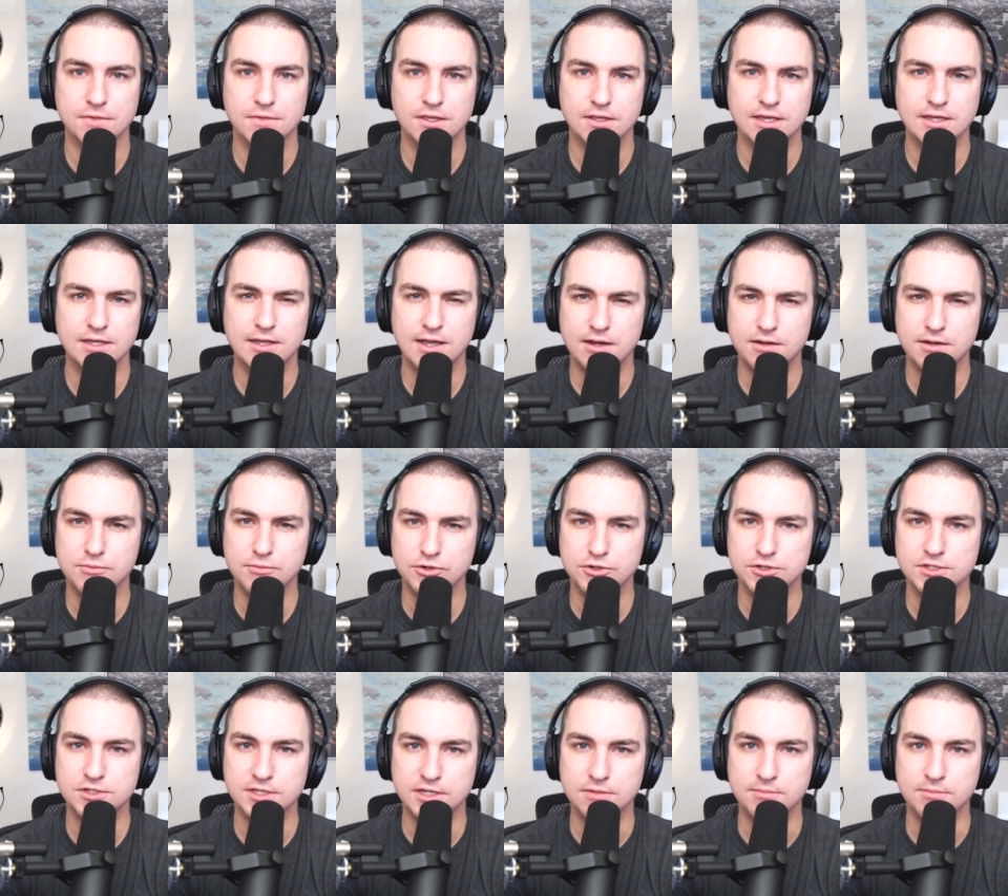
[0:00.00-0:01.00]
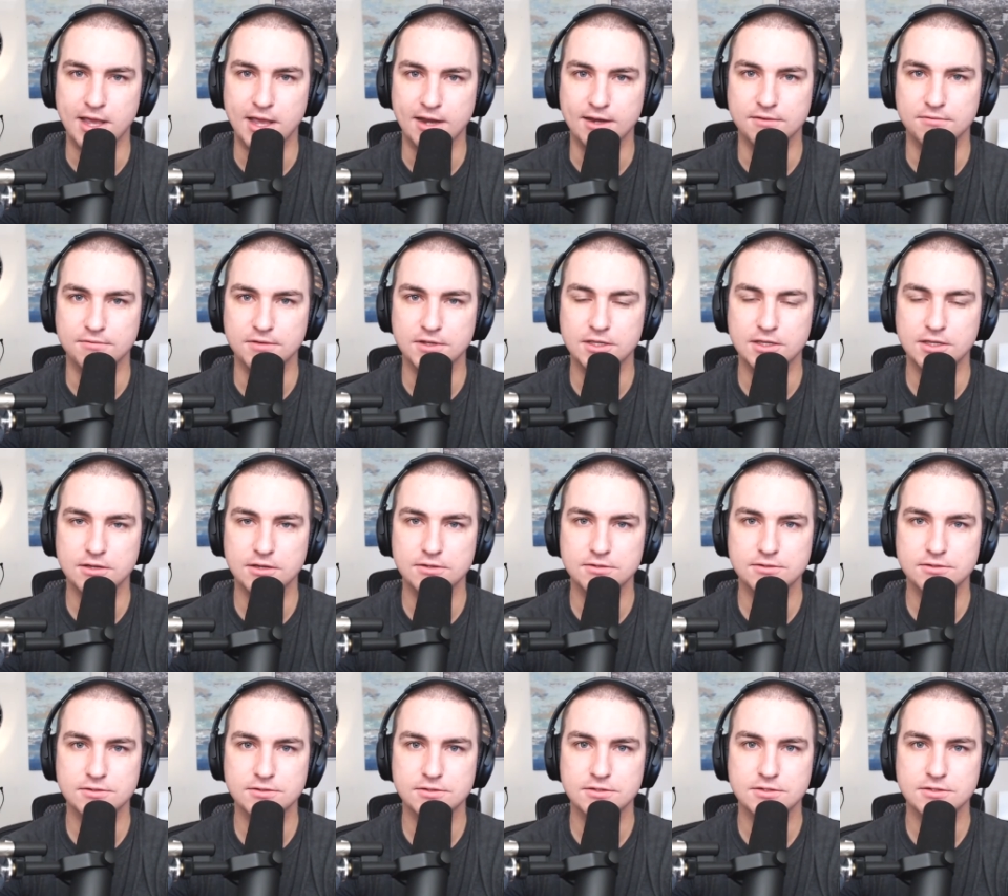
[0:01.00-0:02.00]
like kind of more cinematic
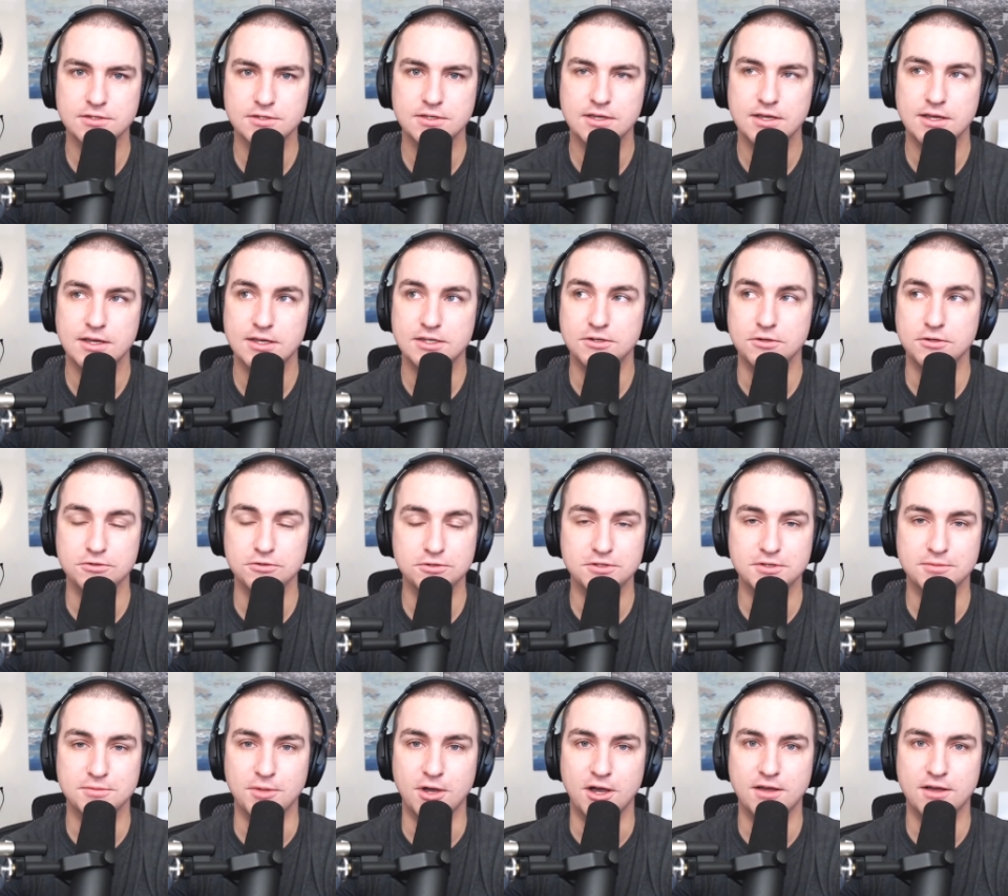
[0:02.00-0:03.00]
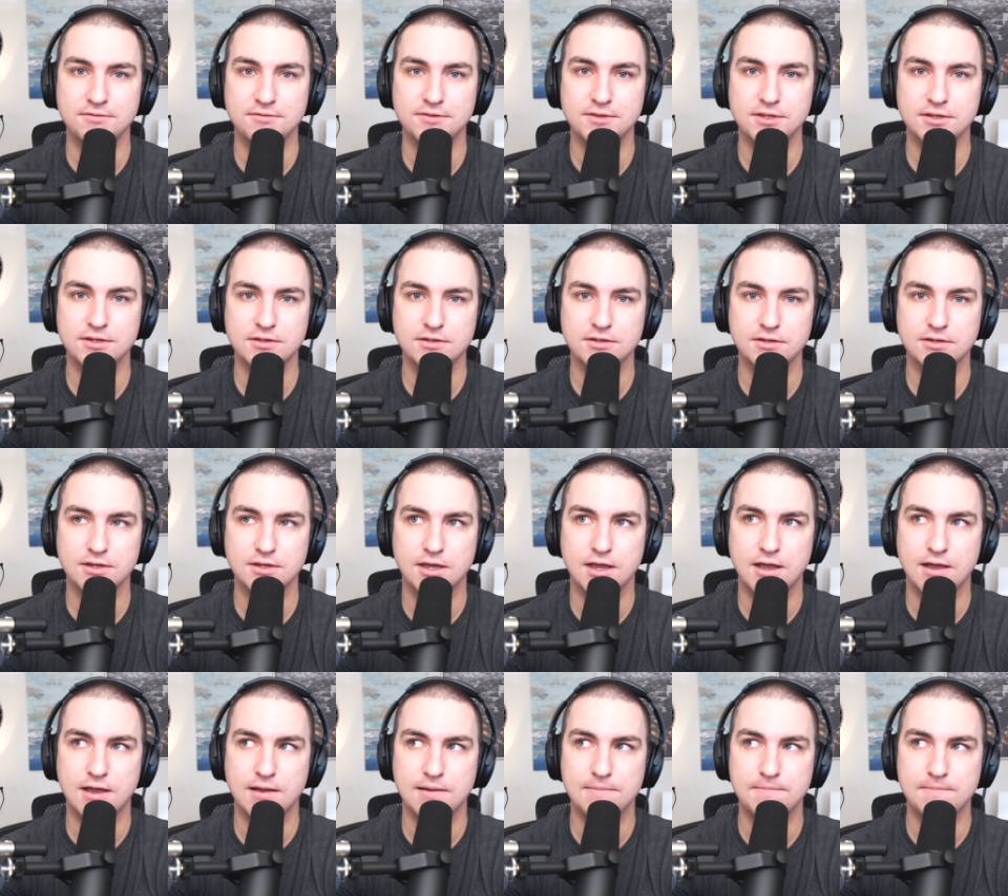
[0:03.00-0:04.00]
videos. I don't do them often
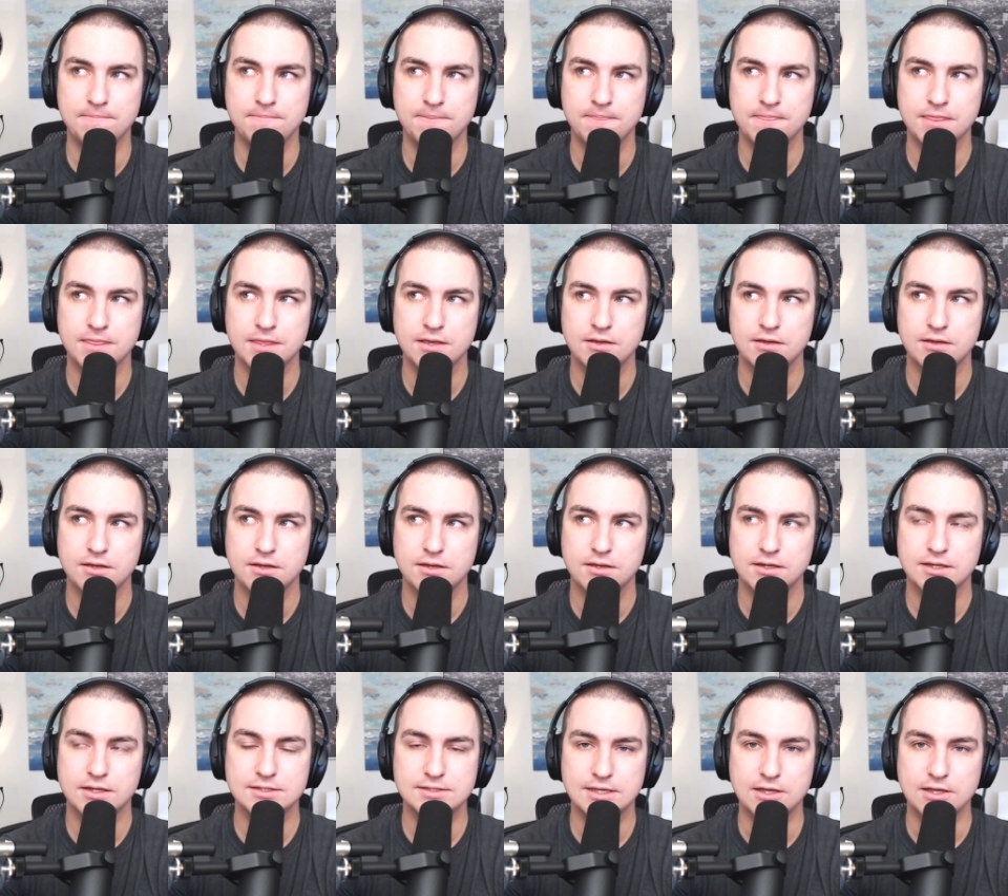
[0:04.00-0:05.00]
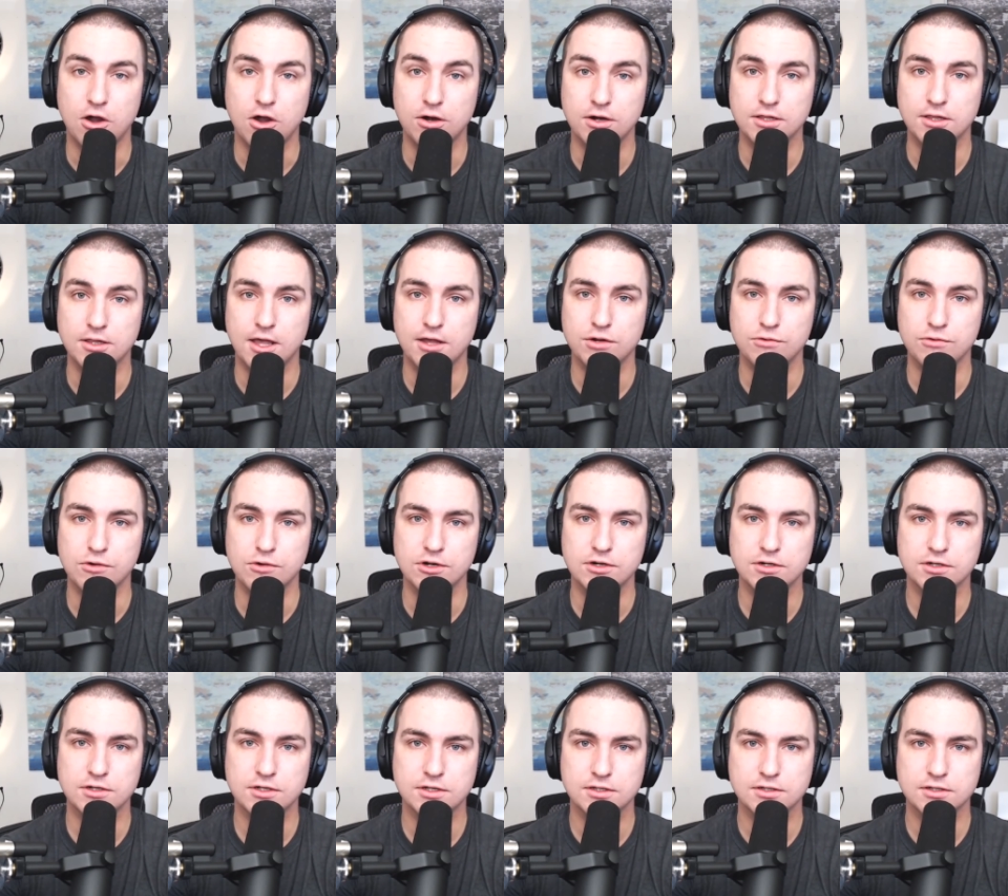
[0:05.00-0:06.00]
because they are a lot of
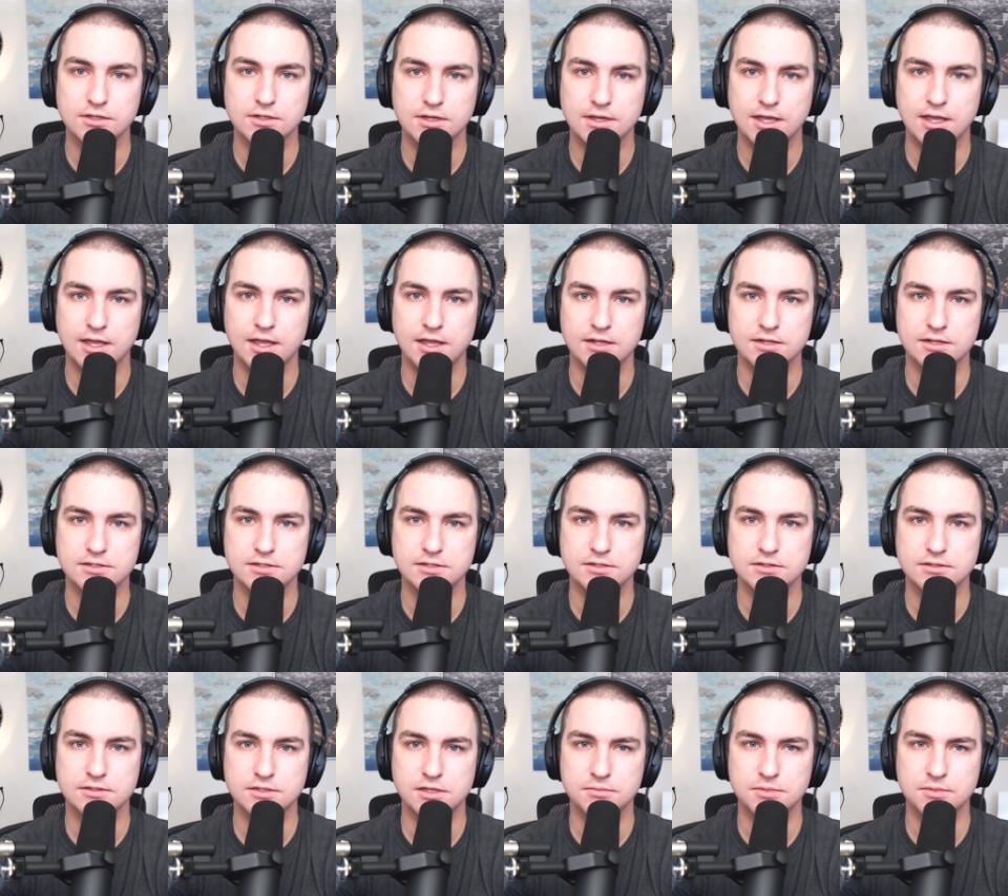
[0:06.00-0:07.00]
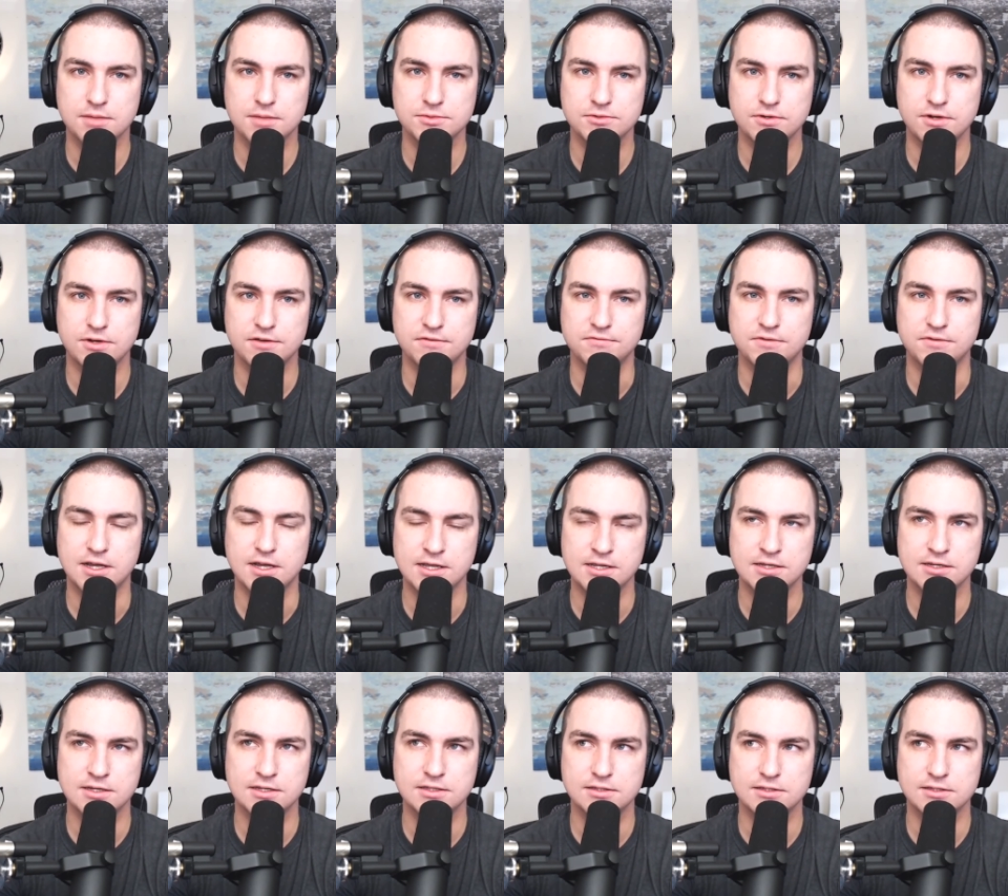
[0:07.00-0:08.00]
work. And sometimes what I'll
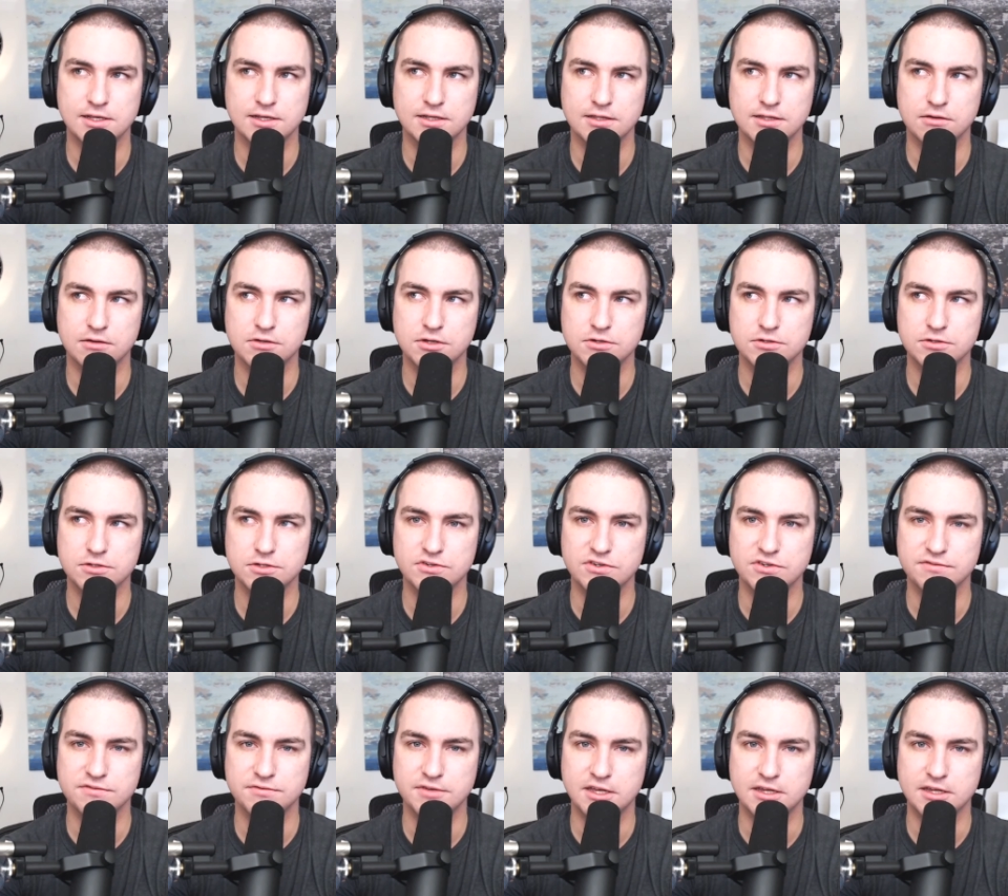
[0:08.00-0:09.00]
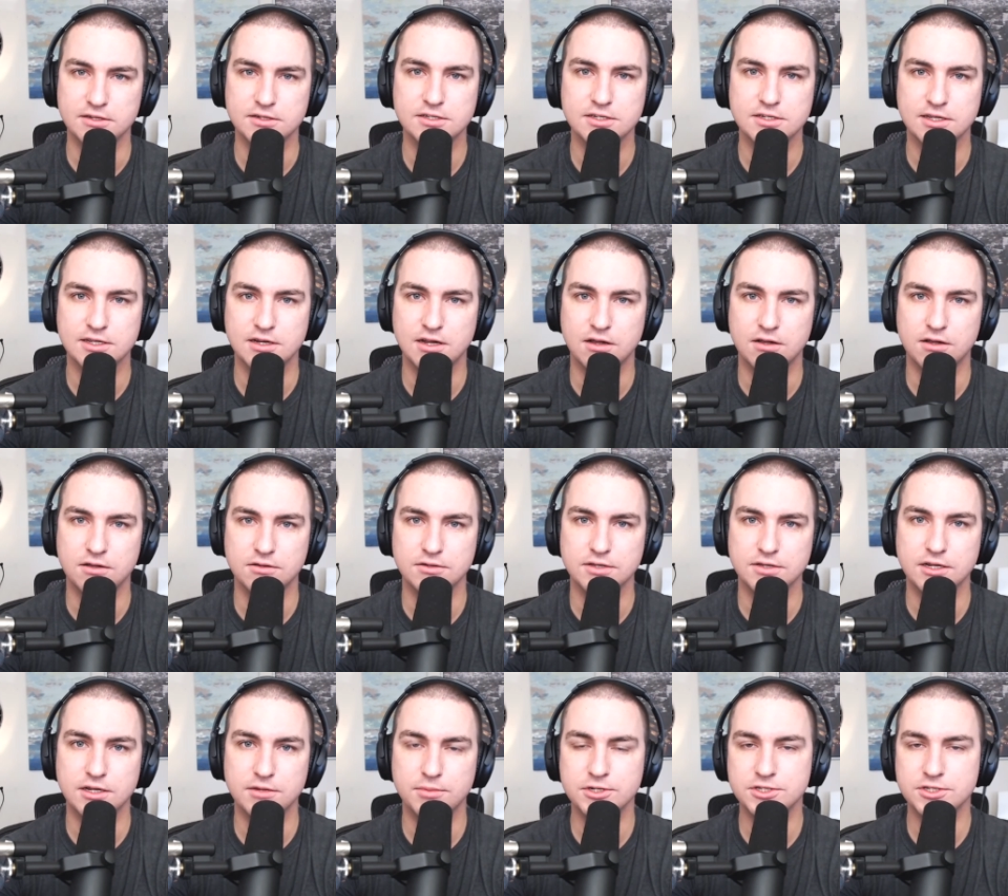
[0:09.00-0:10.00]
find is like I'll go to an event and I'll
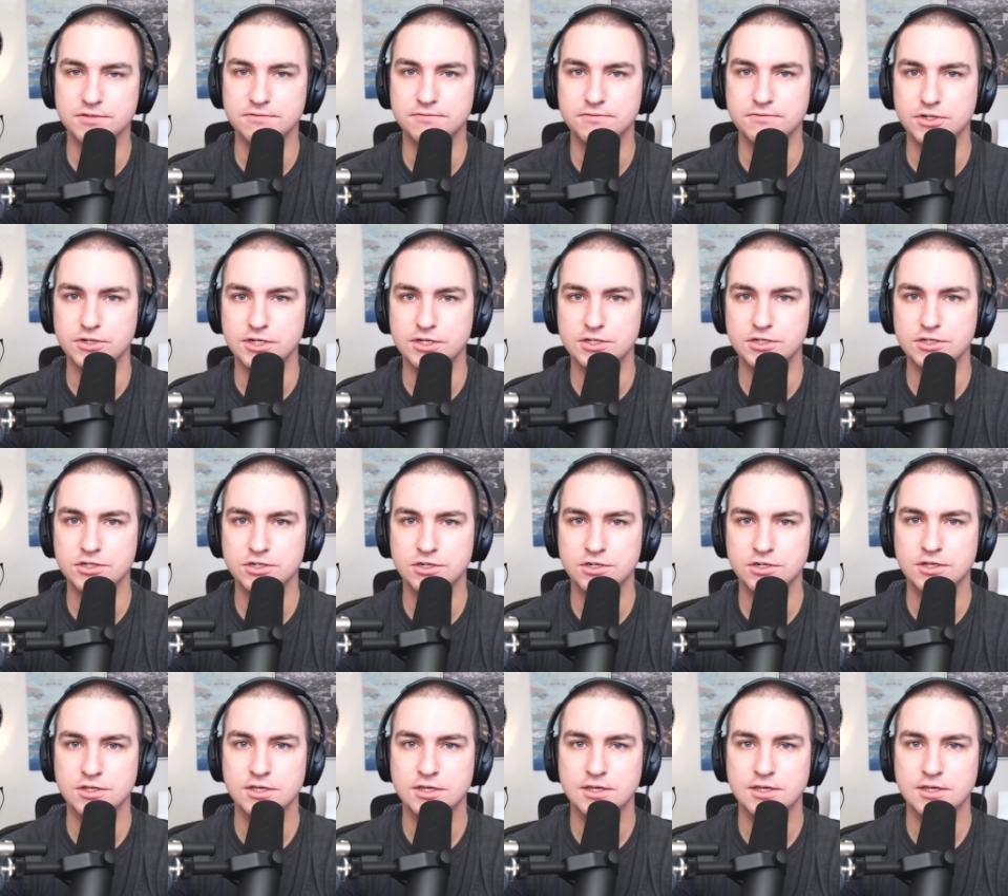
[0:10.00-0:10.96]
get a bunch of footage,